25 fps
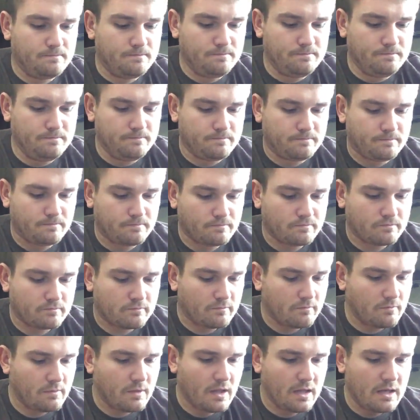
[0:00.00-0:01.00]
a
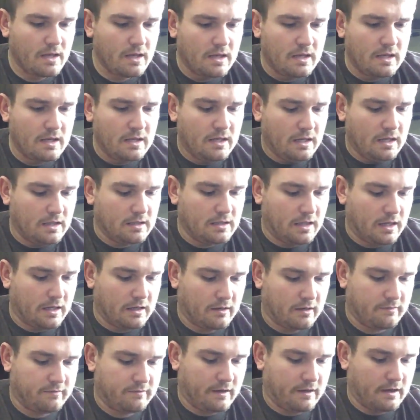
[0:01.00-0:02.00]

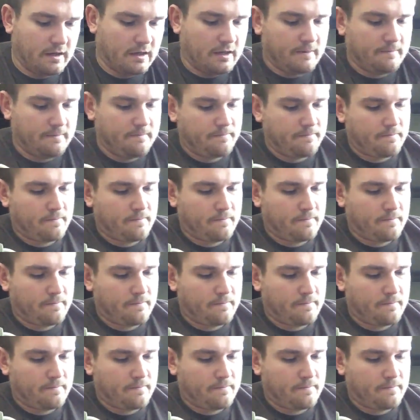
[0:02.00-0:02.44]
lot of uh,